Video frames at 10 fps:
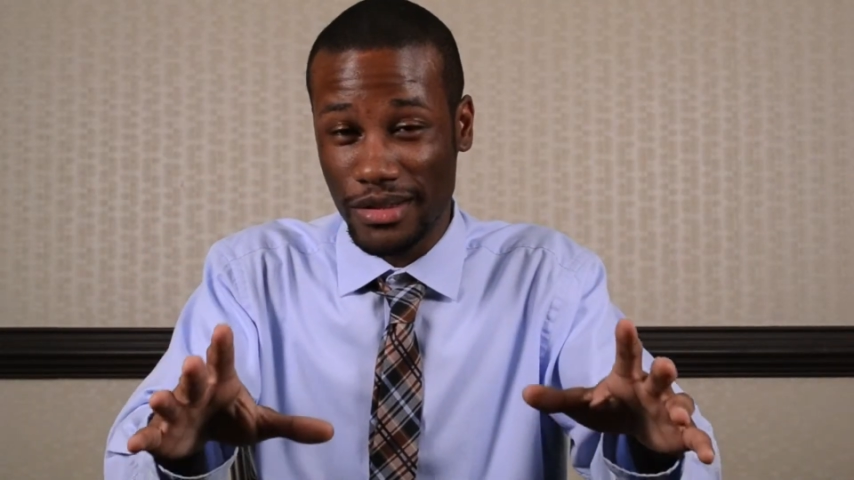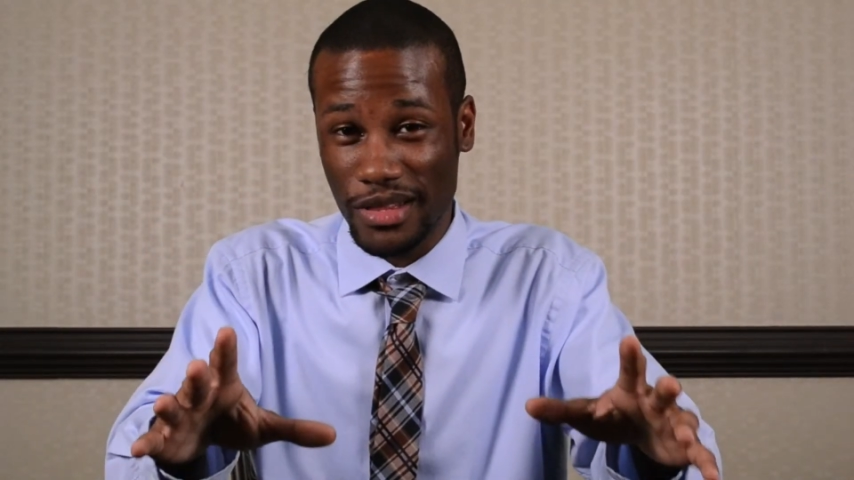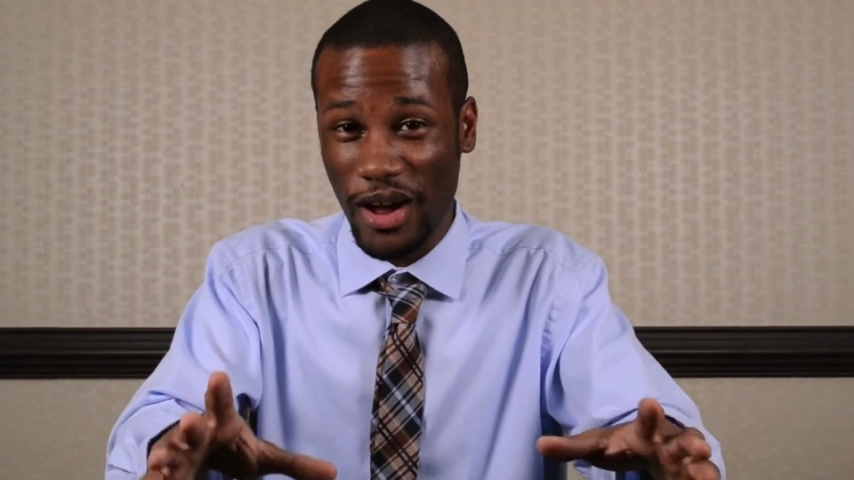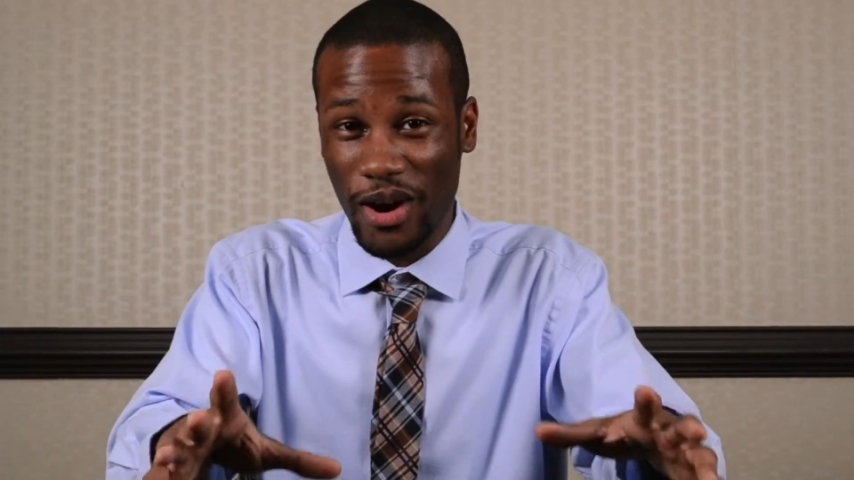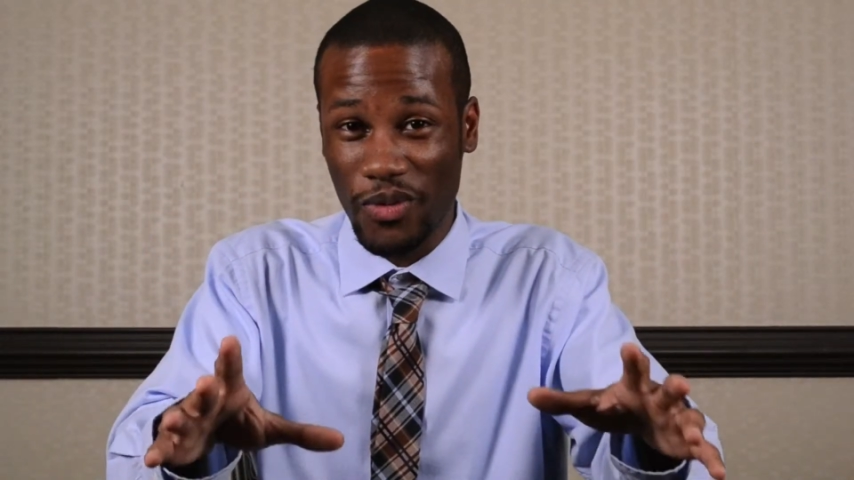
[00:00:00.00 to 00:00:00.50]

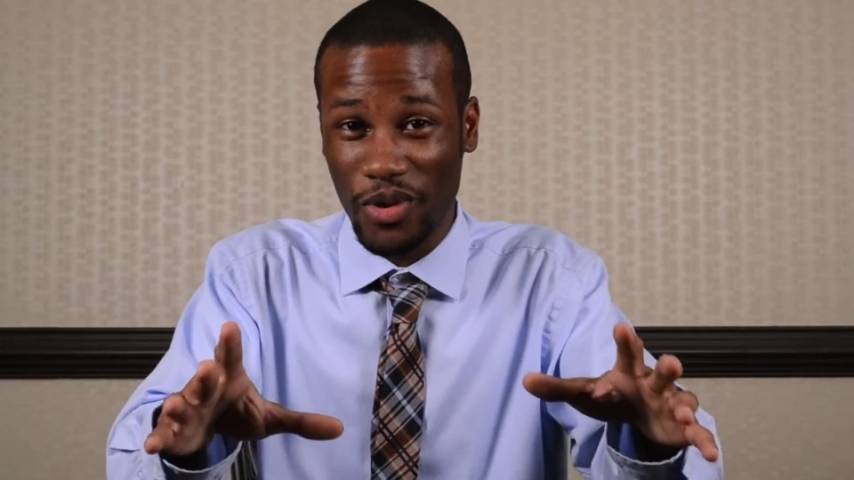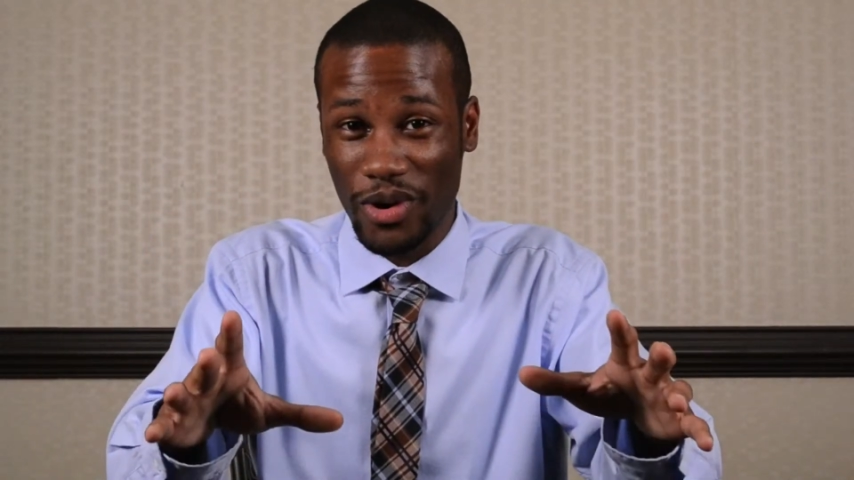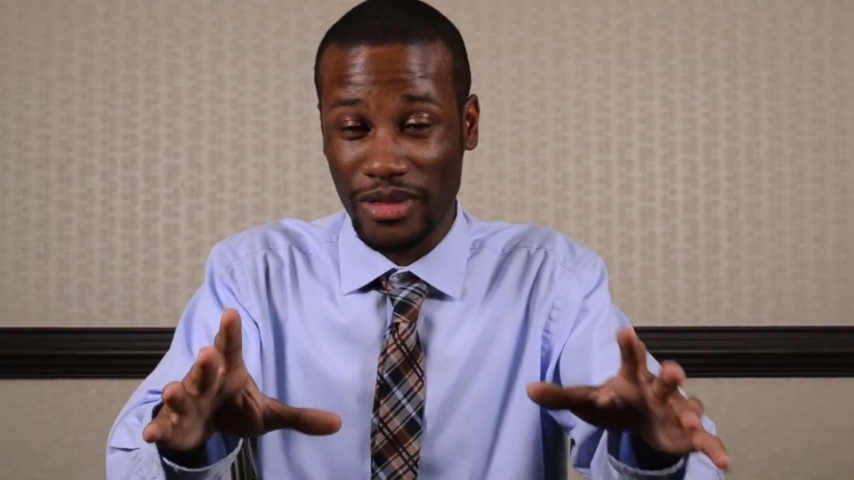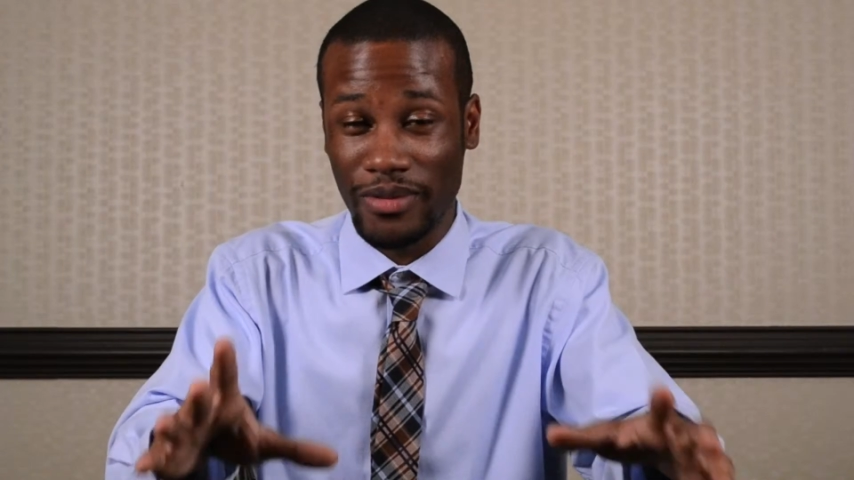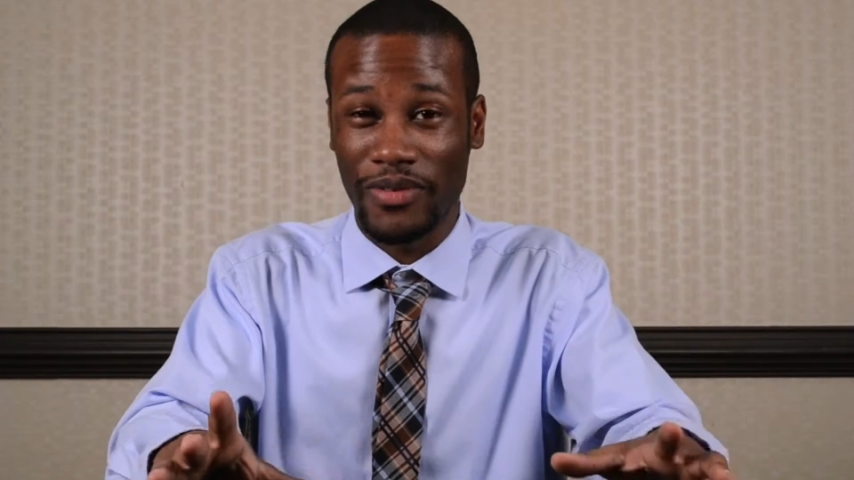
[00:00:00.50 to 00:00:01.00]
Star
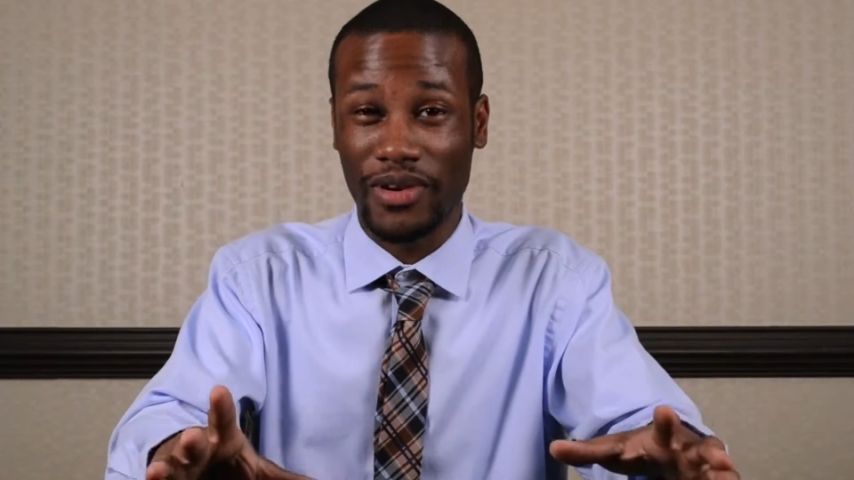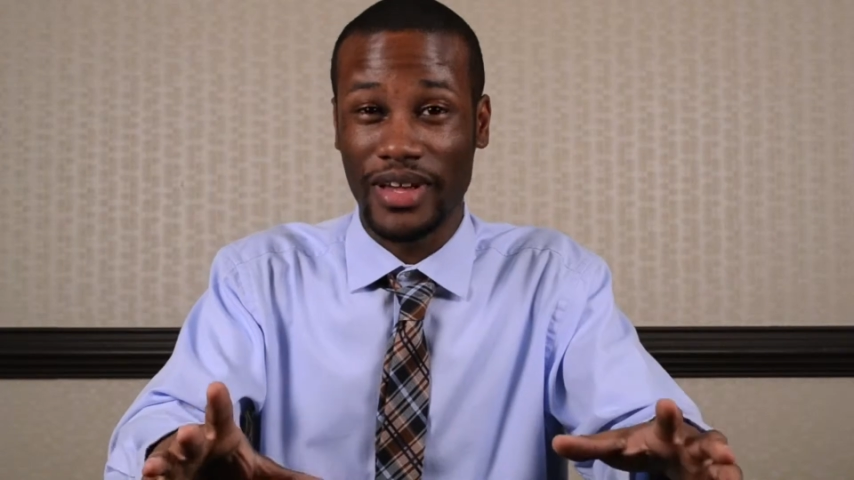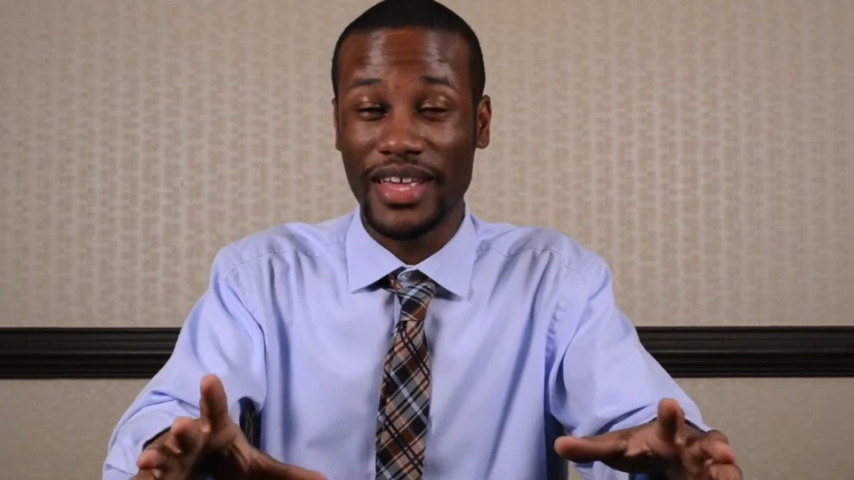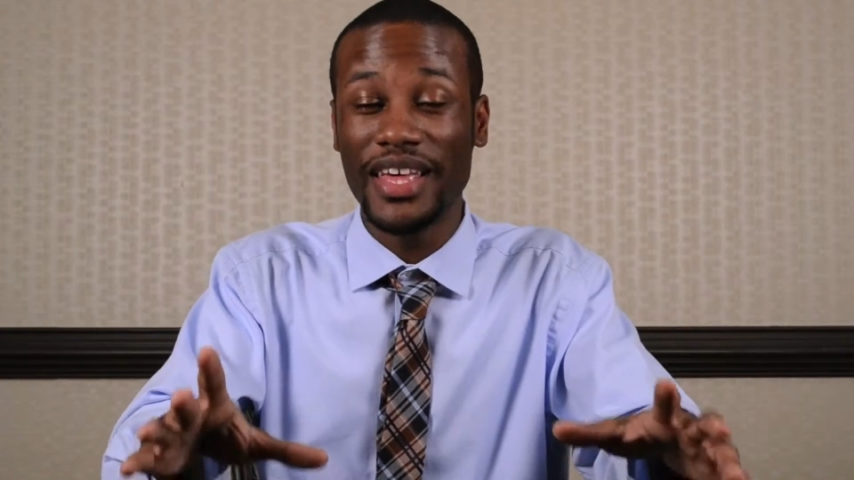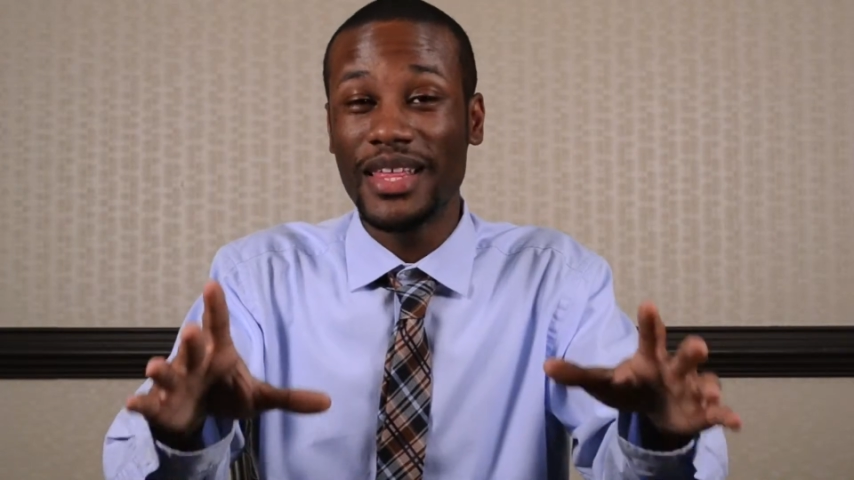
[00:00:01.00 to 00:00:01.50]
Wars front.